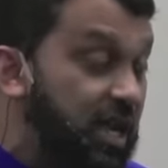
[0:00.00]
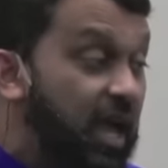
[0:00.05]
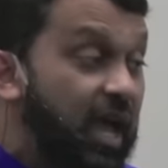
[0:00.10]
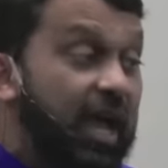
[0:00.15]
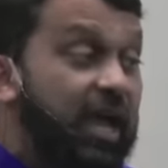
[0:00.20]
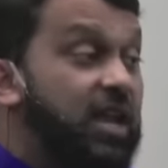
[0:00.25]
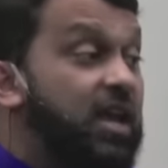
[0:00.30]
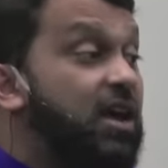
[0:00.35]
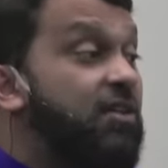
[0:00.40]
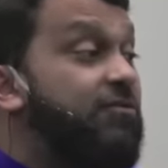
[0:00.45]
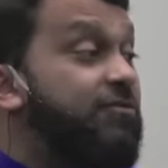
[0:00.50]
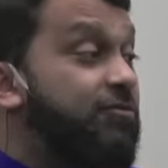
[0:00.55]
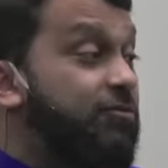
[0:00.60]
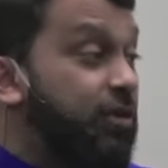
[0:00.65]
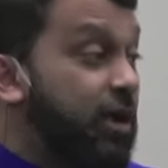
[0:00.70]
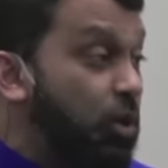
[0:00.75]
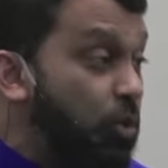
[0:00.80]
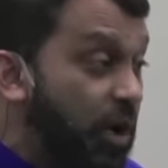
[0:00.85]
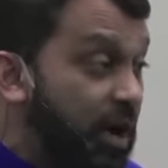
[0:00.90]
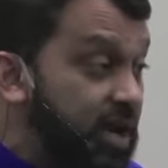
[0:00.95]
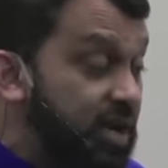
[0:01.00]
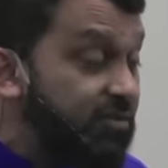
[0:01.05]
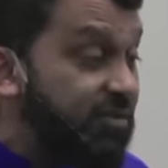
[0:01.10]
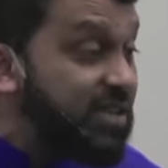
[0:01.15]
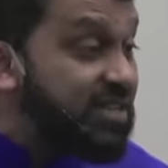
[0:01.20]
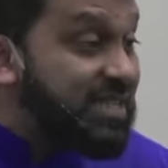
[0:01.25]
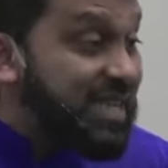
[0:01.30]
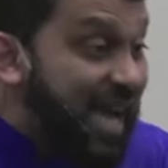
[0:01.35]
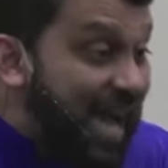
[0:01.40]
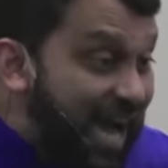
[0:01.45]
And every one of us
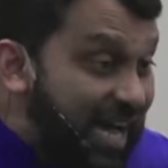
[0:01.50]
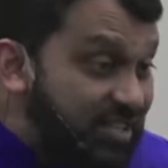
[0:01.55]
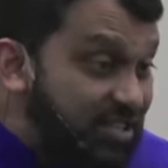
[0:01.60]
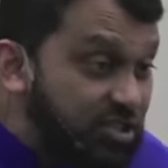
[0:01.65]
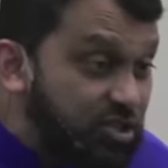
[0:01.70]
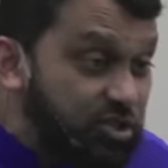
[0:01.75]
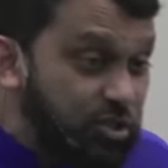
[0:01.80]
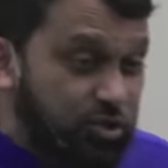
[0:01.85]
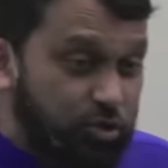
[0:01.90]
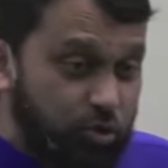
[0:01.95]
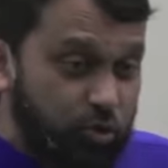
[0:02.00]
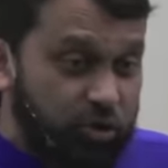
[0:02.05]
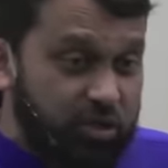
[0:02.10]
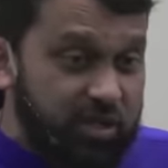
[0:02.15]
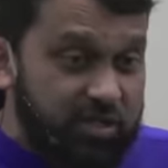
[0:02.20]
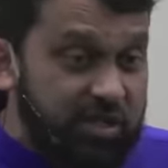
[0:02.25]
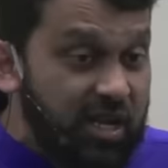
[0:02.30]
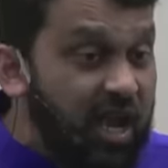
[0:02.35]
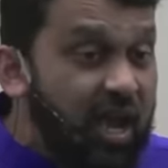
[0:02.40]
has to do this.